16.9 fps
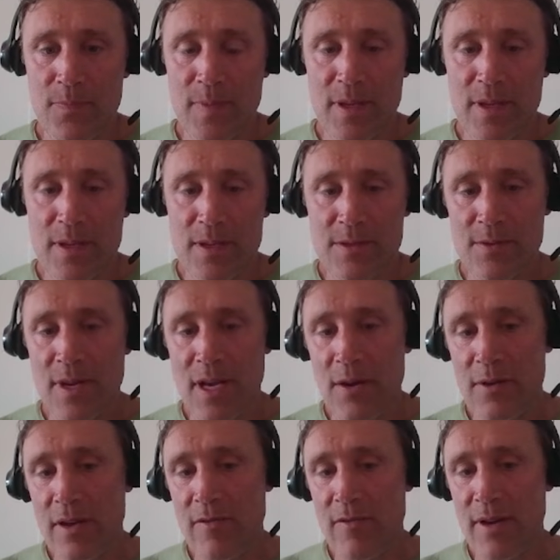So now
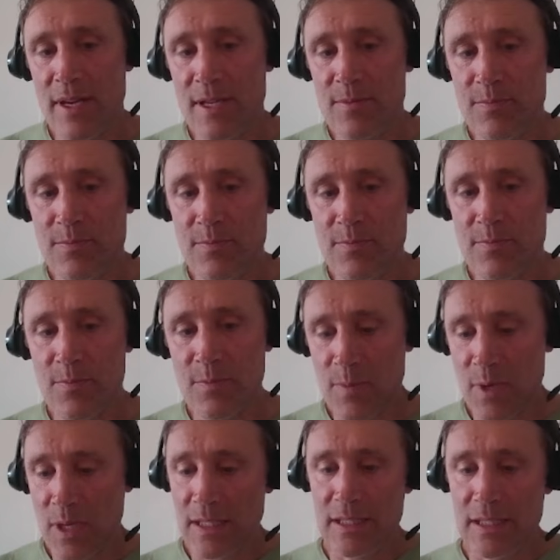you have a nice
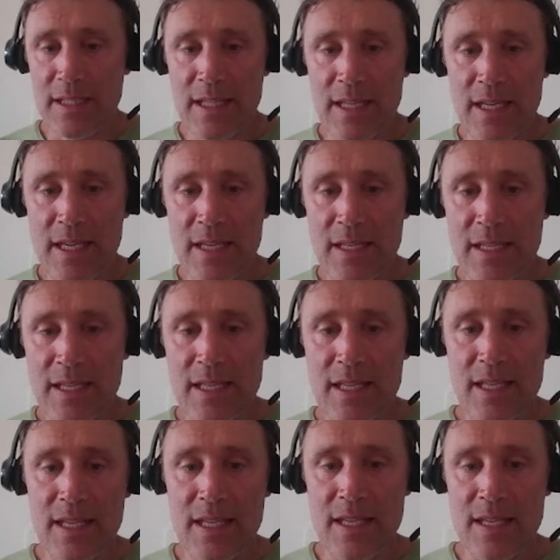clean
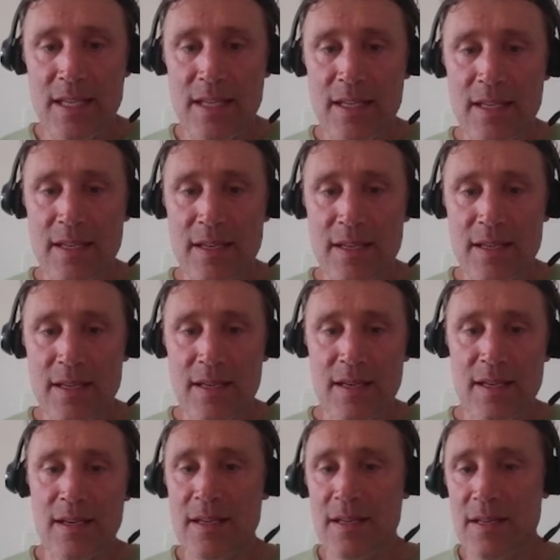key.
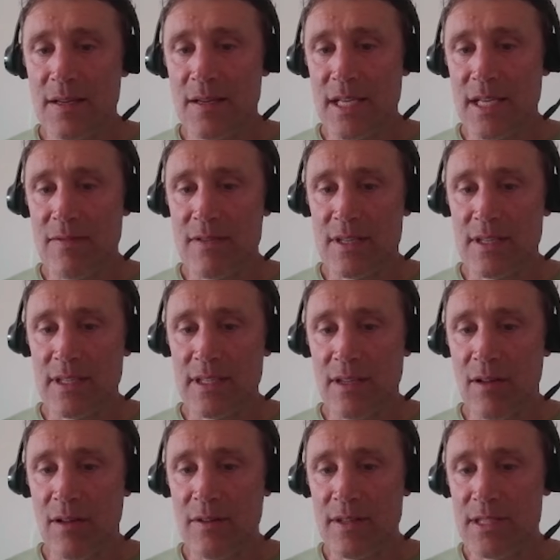You can even delete
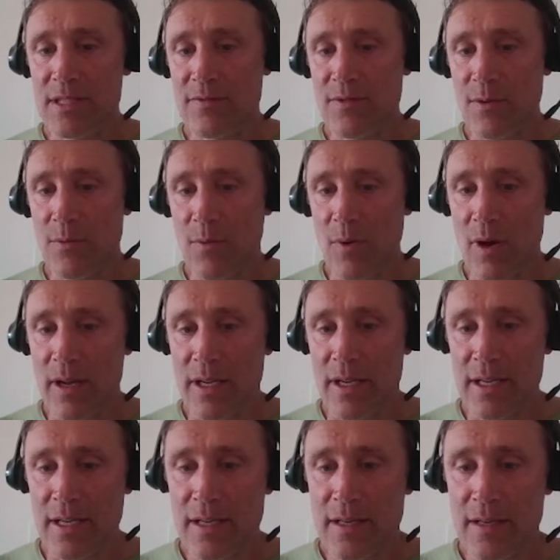all of these if you
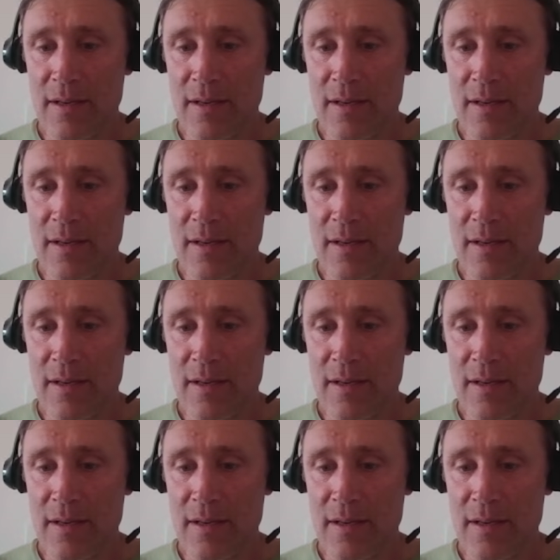wanted.